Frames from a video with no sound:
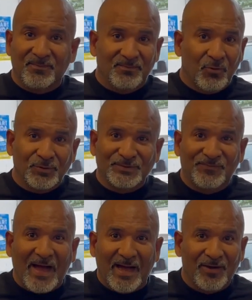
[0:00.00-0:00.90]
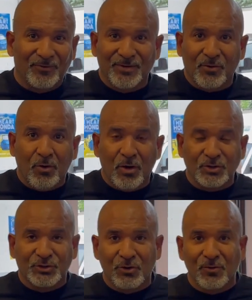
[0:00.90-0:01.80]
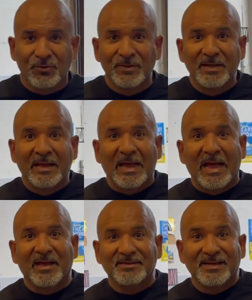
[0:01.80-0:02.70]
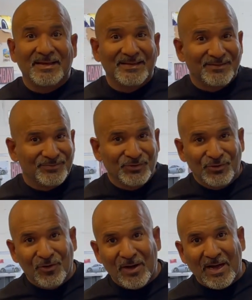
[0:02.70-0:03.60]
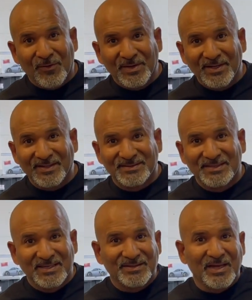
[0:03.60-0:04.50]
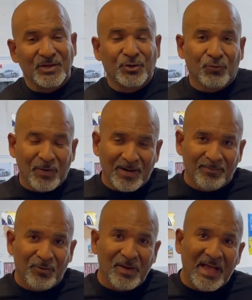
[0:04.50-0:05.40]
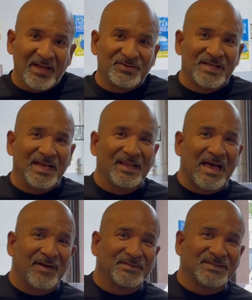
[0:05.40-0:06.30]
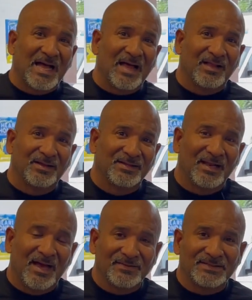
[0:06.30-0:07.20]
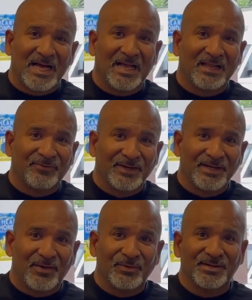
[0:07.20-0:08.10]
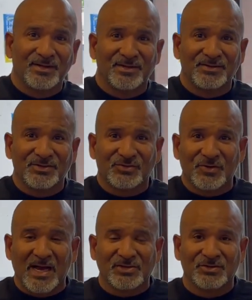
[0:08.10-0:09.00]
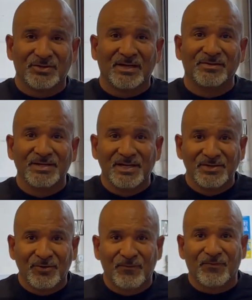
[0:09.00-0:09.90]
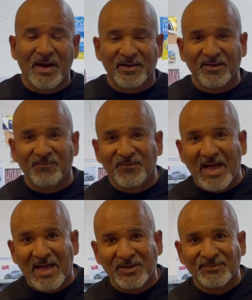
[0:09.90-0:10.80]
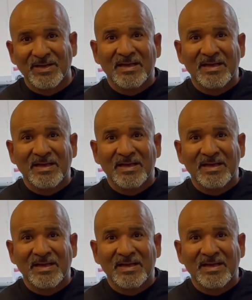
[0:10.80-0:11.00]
most fire on the car show, and you know how it is, the incredible Hday lifestyle at the Lifestyle Arena with DJ Distraction, El Nino, Frankie 5,